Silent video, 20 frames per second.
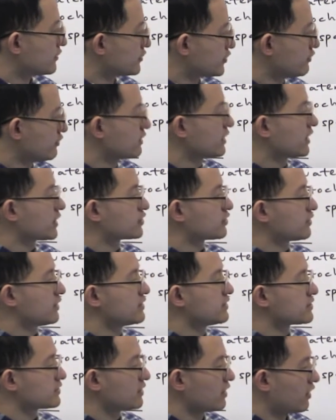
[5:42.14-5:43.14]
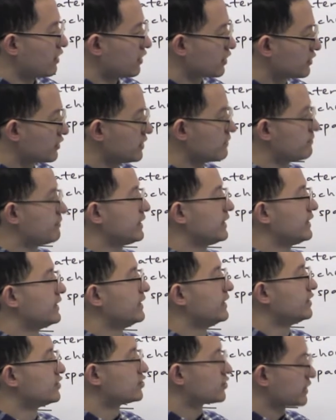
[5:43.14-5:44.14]
two electrons are going to
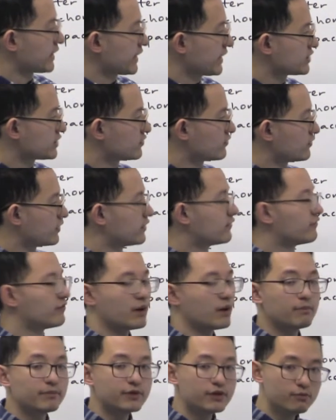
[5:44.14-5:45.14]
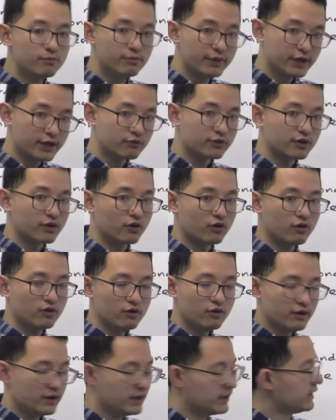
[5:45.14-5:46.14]
be transferred from
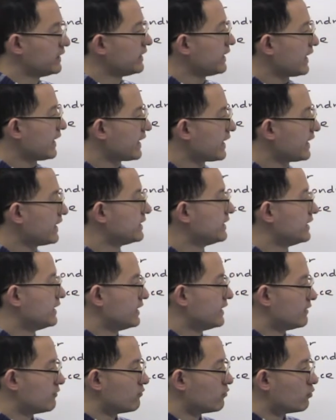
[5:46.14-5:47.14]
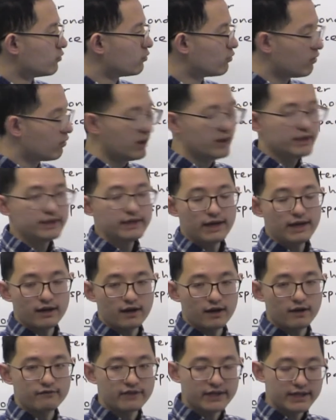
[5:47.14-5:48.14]
ubiquinol and one
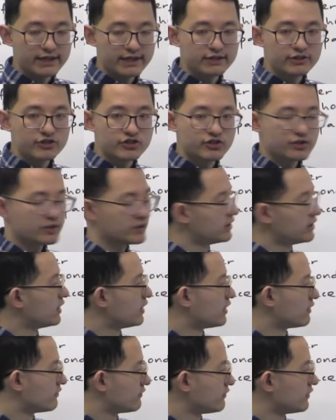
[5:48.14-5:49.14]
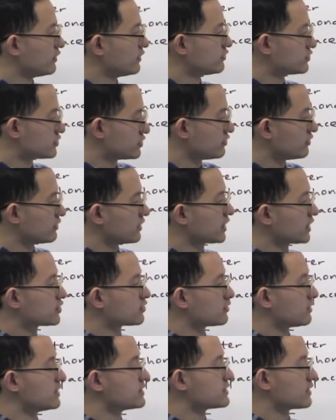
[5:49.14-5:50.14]
of each of those two
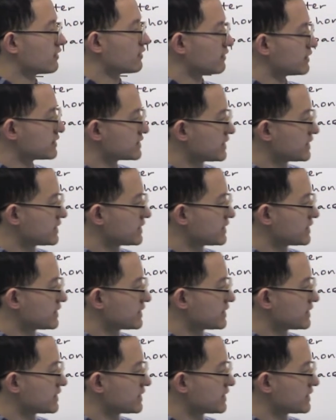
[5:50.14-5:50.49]
electrons are